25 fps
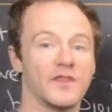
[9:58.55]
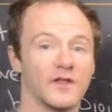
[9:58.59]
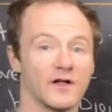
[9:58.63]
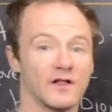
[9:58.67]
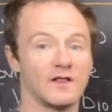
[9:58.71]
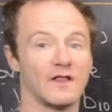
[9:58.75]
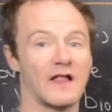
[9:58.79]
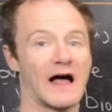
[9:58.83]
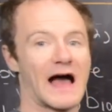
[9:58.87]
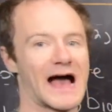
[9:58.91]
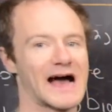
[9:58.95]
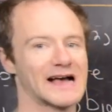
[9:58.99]
the
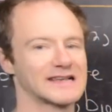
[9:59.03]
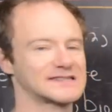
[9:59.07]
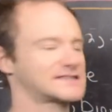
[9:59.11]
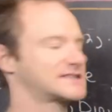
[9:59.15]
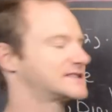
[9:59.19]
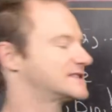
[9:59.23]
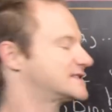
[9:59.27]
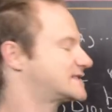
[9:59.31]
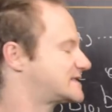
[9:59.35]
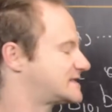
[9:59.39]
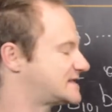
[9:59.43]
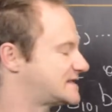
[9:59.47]

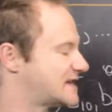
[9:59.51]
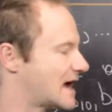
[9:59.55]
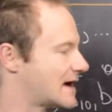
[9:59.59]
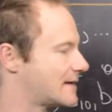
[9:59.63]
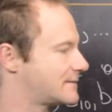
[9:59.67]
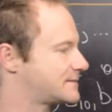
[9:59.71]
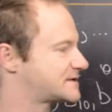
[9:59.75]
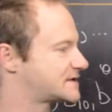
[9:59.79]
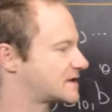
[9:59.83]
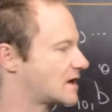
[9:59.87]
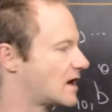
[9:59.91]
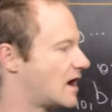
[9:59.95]
last
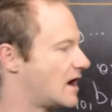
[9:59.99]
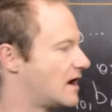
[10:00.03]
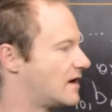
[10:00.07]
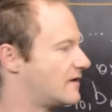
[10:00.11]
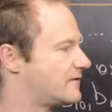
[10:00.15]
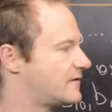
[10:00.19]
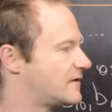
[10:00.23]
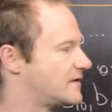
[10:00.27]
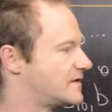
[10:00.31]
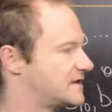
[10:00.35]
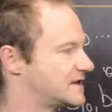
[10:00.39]
steps of